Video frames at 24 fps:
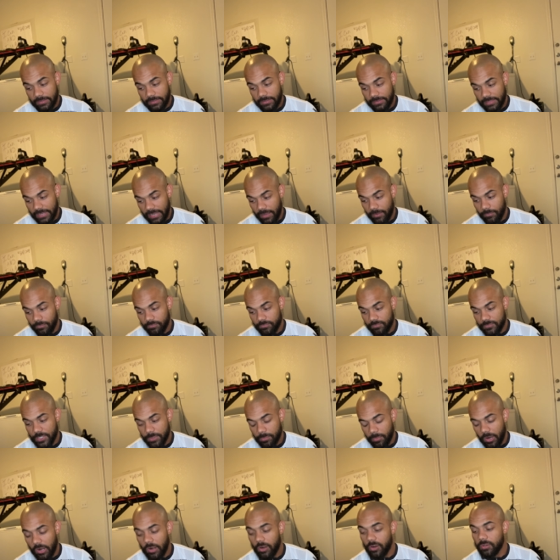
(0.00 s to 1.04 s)
yeah,
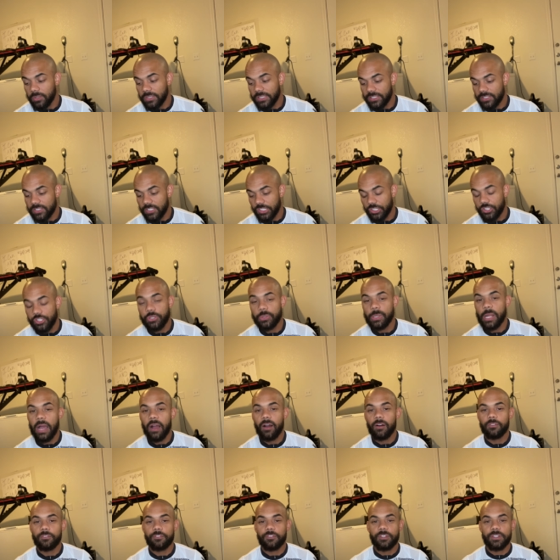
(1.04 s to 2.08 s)
tomorrow is the
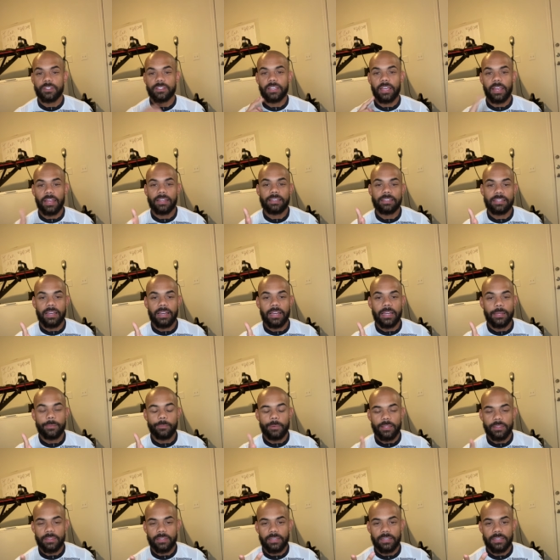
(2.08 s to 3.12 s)
shootout for the second time. I
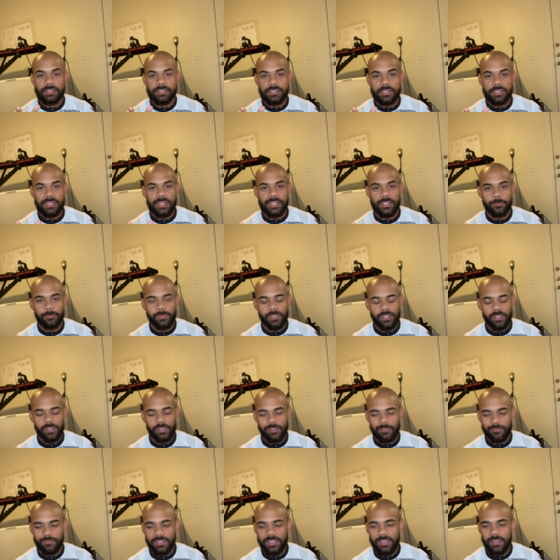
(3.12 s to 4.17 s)
think I said that in the beginning of
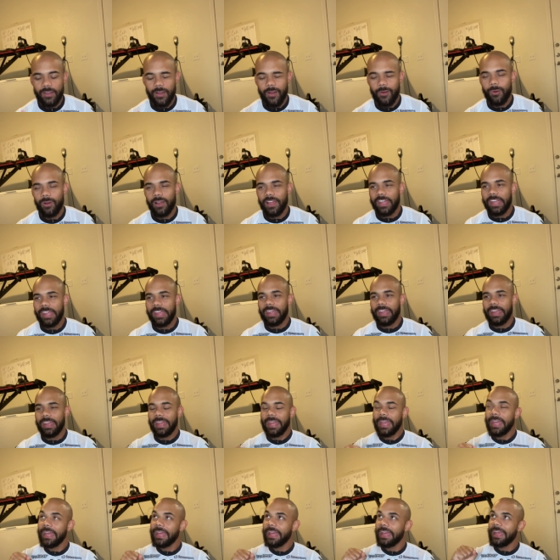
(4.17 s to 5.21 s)
the video.
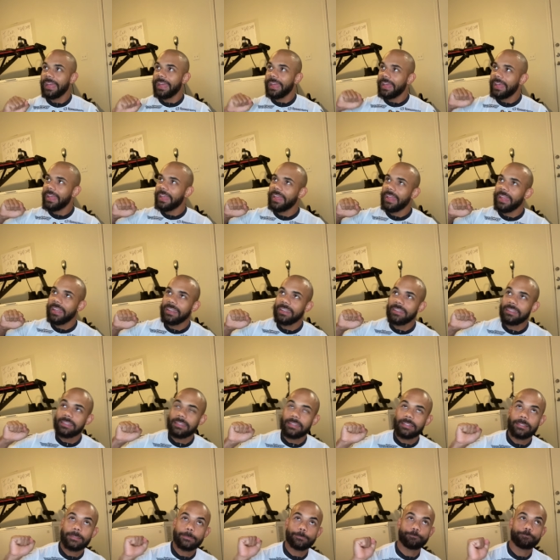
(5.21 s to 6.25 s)
And
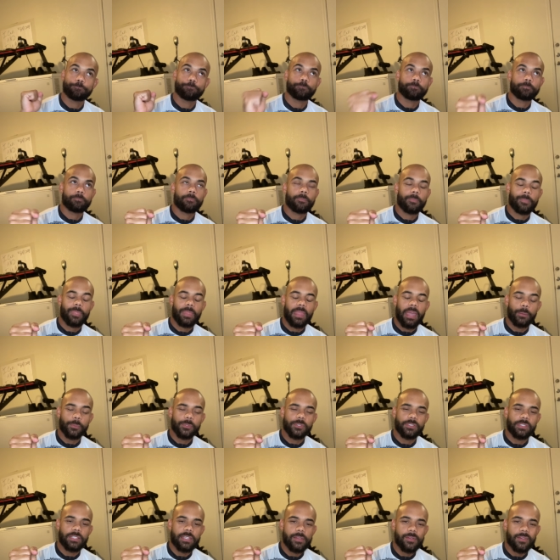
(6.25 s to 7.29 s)
I will
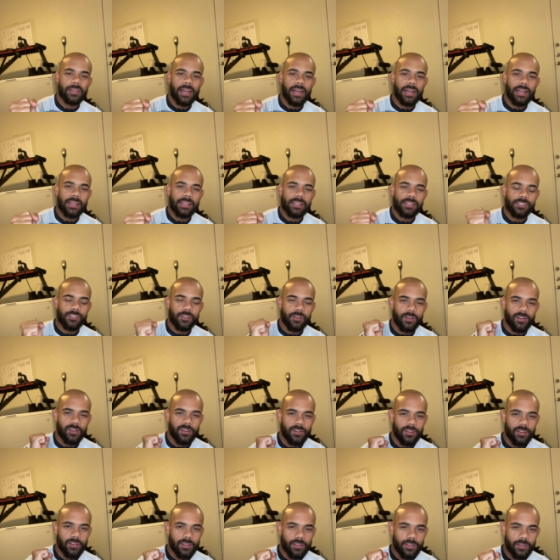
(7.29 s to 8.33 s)
see you guys
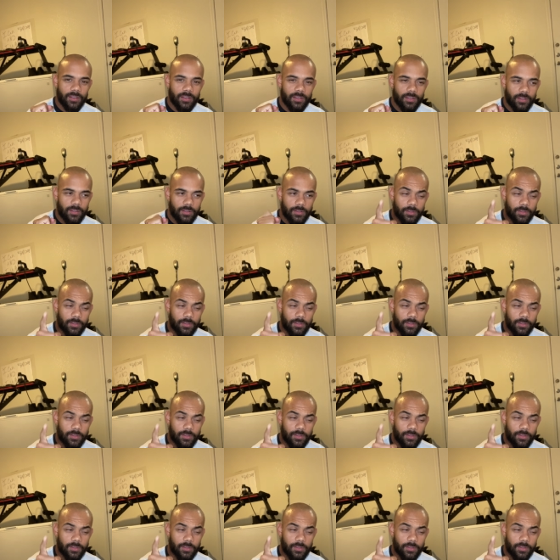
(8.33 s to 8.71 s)
on